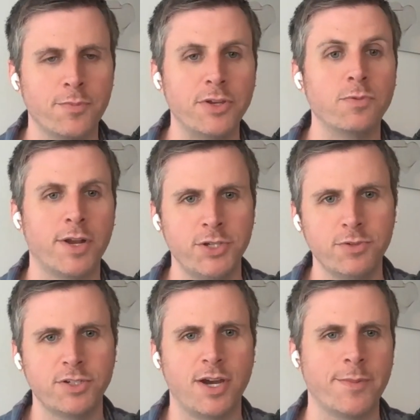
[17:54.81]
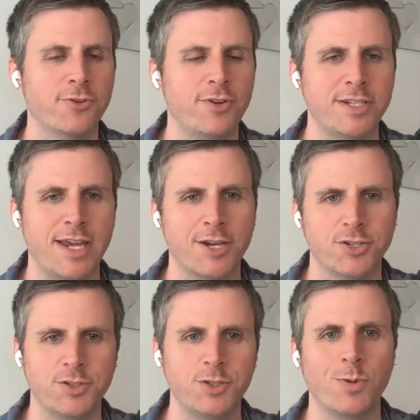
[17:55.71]
but you want to do atomic
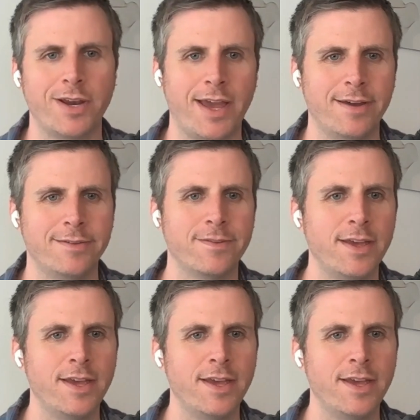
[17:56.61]
transactions, you want to have